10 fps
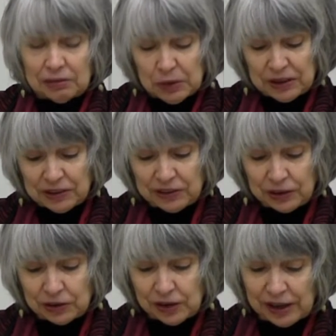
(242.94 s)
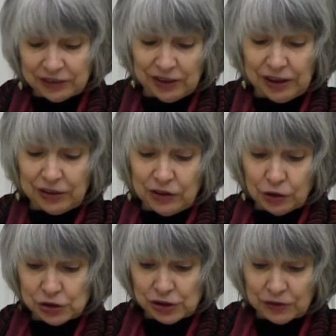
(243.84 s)
We considered last night the
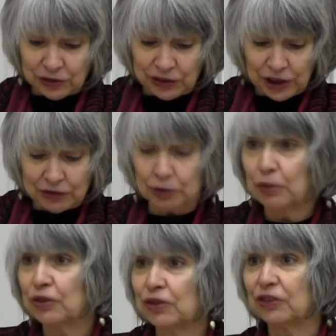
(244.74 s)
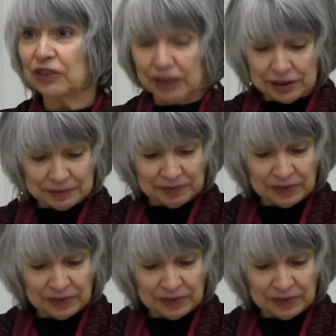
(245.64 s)
notion of the state of emergency.